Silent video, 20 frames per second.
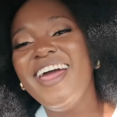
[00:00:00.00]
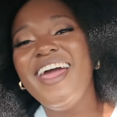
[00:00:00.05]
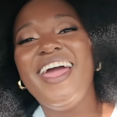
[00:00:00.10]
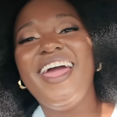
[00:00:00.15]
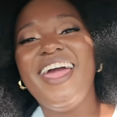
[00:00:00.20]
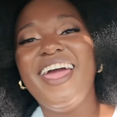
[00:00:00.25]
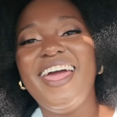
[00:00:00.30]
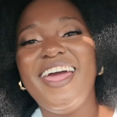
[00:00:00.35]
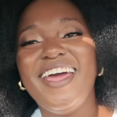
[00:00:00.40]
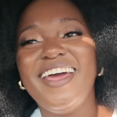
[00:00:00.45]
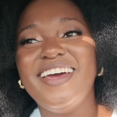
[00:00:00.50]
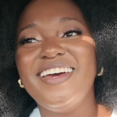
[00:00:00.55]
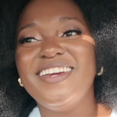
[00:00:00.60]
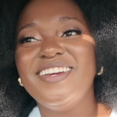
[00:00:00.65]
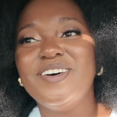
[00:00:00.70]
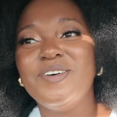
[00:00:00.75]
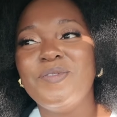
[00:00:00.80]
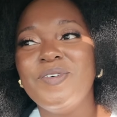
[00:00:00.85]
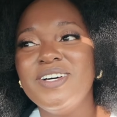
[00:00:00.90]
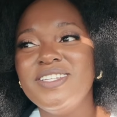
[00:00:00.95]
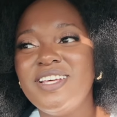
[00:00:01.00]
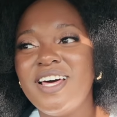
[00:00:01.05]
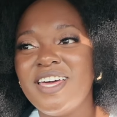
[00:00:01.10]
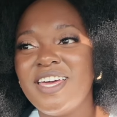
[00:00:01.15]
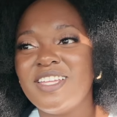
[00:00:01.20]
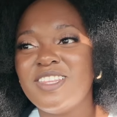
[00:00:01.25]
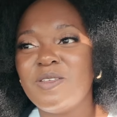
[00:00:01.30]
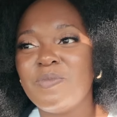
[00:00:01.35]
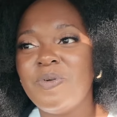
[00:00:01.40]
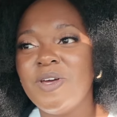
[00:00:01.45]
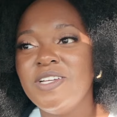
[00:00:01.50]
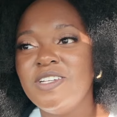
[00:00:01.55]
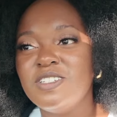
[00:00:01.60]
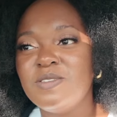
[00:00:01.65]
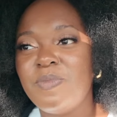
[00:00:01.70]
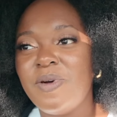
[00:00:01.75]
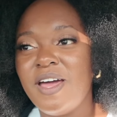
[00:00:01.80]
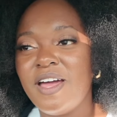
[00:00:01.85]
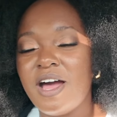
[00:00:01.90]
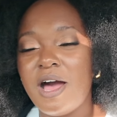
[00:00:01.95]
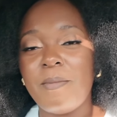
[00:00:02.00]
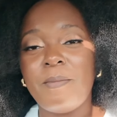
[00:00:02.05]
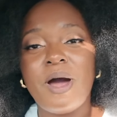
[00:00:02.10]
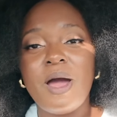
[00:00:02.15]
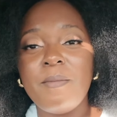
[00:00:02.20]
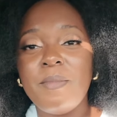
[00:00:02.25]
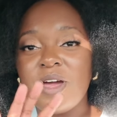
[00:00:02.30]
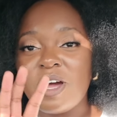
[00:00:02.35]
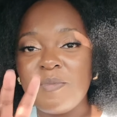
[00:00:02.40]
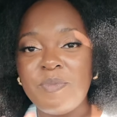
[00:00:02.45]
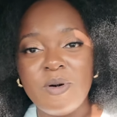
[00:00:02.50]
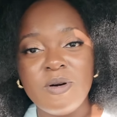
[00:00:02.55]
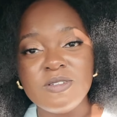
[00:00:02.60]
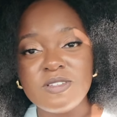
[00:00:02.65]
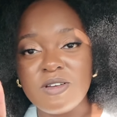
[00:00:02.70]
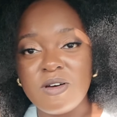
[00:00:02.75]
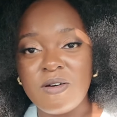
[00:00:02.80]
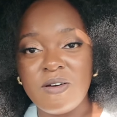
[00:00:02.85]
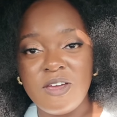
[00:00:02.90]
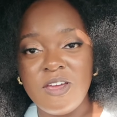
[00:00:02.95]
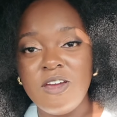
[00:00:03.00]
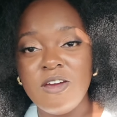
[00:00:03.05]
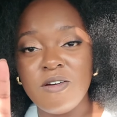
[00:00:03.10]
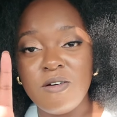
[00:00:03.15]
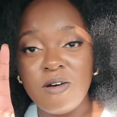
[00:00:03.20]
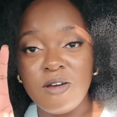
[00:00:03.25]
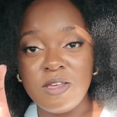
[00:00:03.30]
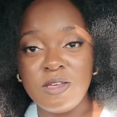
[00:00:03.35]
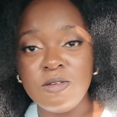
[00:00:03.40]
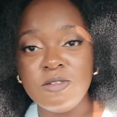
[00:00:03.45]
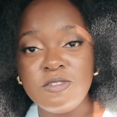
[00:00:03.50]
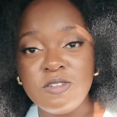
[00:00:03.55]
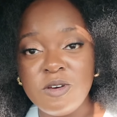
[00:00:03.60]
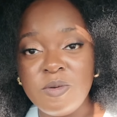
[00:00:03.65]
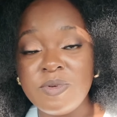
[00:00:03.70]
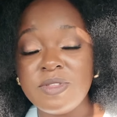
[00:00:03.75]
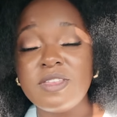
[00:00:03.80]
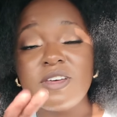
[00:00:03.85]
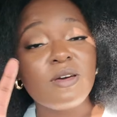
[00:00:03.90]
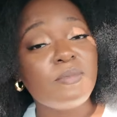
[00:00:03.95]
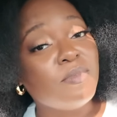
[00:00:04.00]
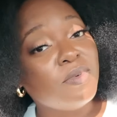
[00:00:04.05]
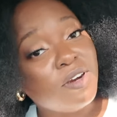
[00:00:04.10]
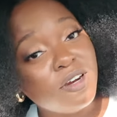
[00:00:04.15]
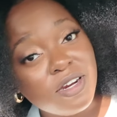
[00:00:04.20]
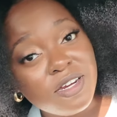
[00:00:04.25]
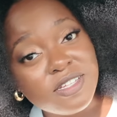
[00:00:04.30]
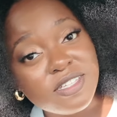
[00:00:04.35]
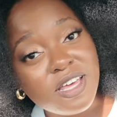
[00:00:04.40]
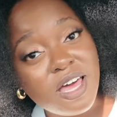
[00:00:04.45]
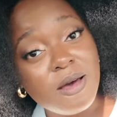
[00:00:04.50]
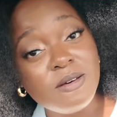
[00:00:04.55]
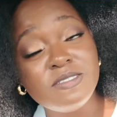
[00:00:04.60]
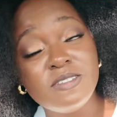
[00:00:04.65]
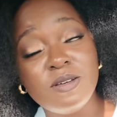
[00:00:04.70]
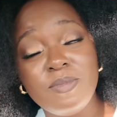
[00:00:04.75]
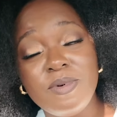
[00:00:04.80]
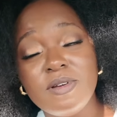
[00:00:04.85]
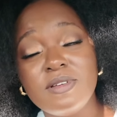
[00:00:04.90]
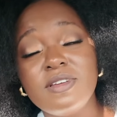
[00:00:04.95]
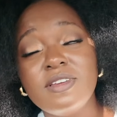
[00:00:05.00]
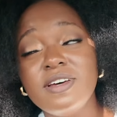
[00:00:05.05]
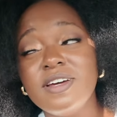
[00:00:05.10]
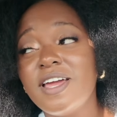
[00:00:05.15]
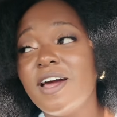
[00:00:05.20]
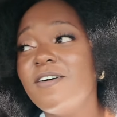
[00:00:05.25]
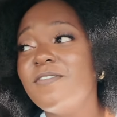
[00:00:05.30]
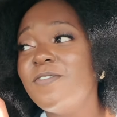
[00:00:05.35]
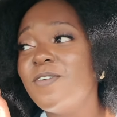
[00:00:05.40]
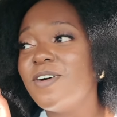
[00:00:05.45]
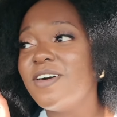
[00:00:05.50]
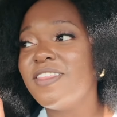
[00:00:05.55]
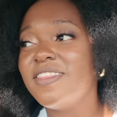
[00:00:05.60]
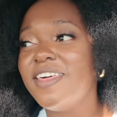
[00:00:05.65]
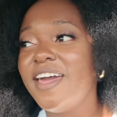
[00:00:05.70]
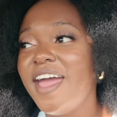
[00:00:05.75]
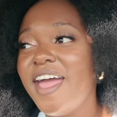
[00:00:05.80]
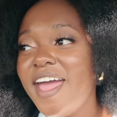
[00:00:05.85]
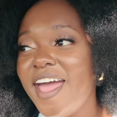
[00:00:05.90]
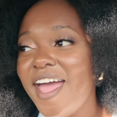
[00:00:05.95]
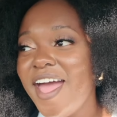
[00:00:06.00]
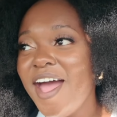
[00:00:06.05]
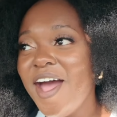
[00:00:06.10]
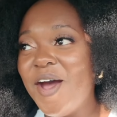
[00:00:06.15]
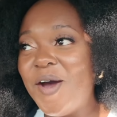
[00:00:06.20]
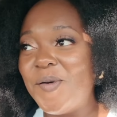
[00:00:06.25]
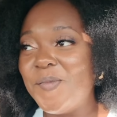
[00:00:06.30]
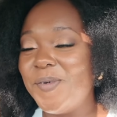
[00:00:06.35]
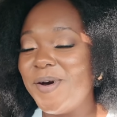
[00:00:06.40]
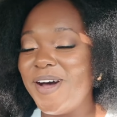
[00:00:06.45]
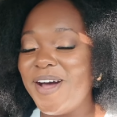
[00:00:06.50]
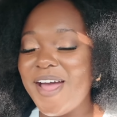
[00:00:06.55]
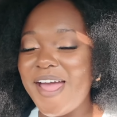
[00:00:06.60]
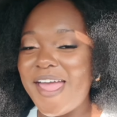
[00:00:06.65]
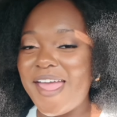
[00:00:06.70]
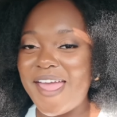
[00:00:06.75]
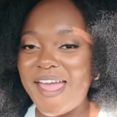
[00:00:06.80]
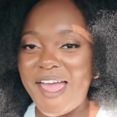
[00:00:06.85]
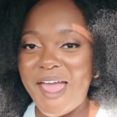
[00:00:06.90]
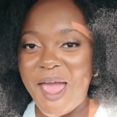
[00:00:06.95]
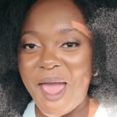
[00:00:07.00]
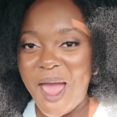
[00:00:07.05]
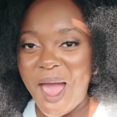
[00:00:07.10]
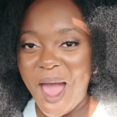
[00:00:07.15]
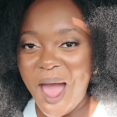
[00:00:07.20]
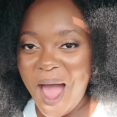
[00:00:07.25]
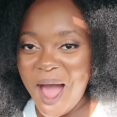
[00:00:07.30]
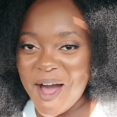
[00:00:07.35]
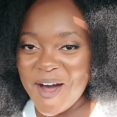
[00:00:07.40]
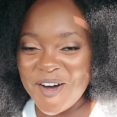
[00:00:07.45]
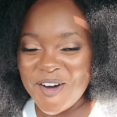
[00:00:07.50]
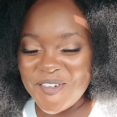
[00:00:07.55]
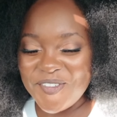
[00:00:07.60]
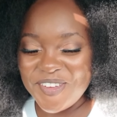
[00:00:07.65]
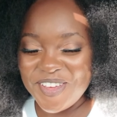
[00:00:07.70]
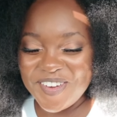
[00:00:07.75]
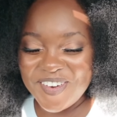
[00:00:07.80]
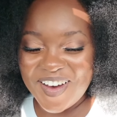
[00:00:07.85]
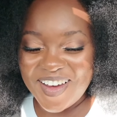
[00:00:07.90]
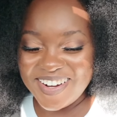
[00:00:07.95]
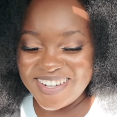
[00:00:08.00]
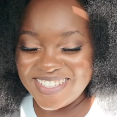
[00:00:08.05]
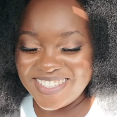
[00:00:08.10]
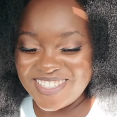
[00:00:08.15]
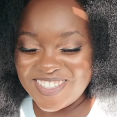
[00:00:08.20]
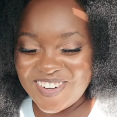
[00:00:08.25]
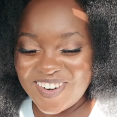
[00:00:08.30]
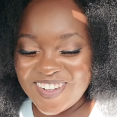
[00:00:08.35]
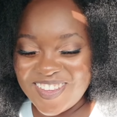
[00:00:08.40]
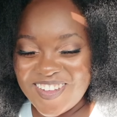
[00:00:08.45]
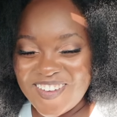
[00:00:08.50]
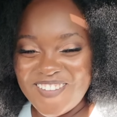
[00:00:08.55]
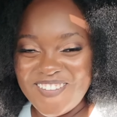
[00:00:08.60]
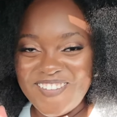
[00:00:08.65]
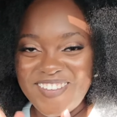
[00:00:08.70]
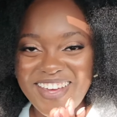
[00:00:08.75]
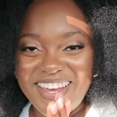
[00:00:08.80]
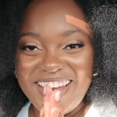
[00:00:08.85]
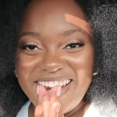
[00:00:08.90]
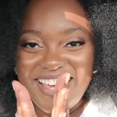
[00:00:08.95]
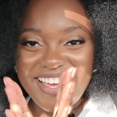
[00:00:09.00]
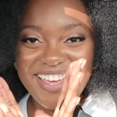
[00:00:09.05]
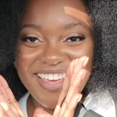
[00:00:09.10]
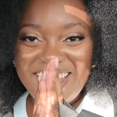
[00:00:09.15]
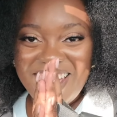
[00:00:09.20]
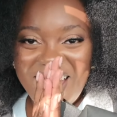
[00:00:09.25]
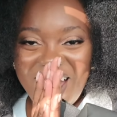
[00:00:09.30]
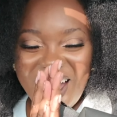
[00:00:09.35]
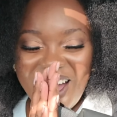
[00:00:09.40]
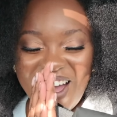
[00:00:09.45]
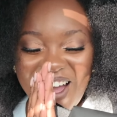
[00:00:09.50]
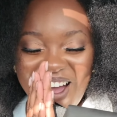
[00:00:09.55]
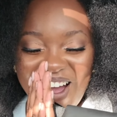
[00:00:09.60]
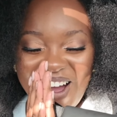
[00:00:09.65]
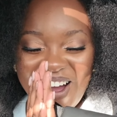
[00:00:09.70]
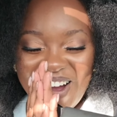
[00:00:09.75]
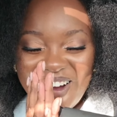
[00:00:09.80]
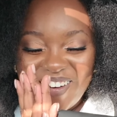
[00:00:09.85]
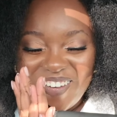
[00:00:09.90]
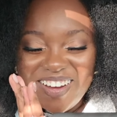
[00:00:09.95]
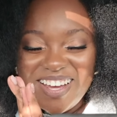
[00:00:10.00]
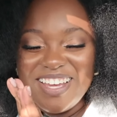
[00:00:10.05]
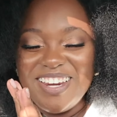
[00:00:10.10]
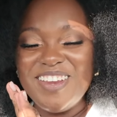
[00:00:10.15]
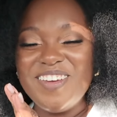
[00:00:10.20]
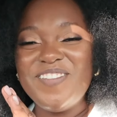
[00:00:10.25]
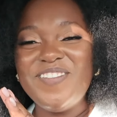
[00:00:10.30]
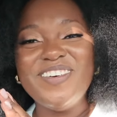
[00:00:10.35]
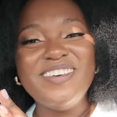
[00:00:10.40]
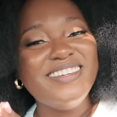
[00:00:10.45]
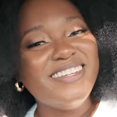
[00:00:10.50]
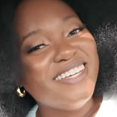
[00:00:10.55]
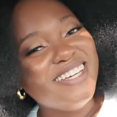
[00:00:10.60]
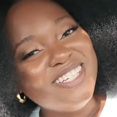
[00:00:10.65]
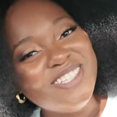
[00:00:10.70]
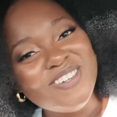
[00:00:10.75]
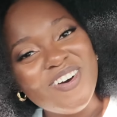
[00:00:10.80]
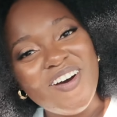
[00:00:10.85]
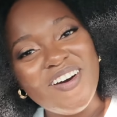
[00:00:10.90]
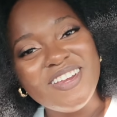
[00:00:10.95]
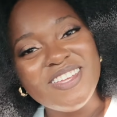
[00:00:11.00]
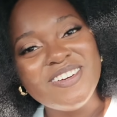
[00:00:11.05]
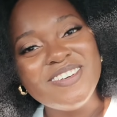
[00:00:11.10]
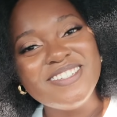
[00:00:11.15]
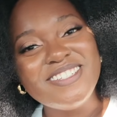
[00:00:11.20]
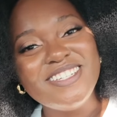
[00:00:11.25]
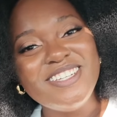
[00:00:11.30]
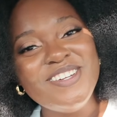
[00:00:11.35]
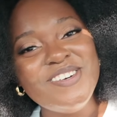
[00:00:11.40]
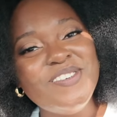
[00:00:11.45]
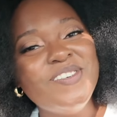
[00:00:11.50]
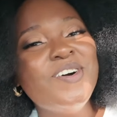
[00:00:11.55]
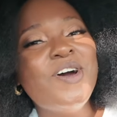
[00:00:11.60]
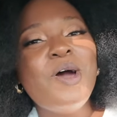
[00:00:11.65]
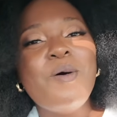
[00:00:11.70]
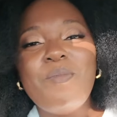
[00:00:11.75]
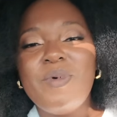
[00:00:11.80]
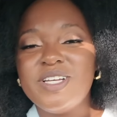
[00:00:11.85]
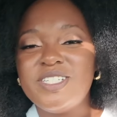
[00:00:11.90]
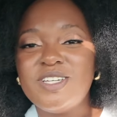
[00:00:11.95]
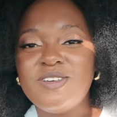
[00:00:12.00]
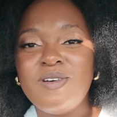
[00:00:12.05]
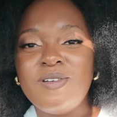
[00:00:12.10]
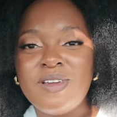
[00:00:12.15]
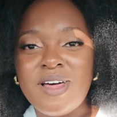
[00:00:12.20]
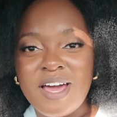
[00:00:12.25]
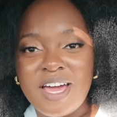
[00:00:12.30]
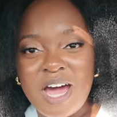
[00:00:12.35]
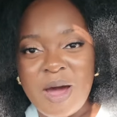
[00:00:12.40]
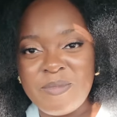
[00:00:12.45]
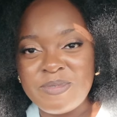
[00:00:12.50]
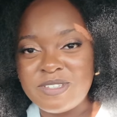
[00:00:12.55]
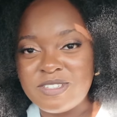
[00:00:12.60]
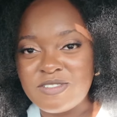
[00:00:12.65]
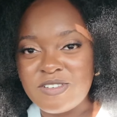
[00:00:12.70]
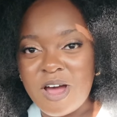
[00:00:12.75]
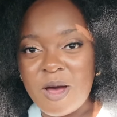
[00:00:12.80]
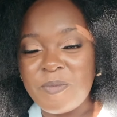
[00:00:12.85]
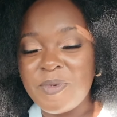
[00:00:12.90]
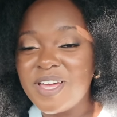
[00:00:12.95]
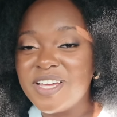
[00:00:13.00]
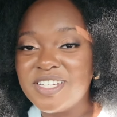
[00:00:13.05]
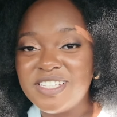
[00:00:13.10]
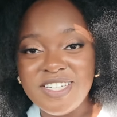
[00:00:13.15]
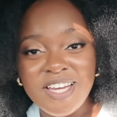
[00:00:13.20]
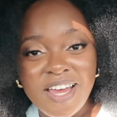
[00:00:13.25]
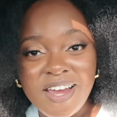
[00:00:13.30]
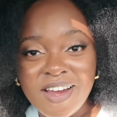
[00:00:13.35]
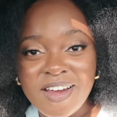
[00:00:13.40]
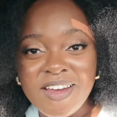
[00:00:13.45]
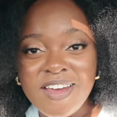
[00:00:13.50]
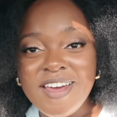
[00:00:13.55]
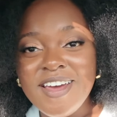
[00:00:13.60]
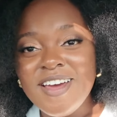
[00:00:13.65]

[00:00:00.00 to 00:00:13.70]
And once I get the pictures back, I might make a post on here on YouTube in the community tab, so be on the lookout for that. But yeah, I hope you all enjoyed the video, and if you did, you already know what to do. Make sure you like, comment, subscribe, and share.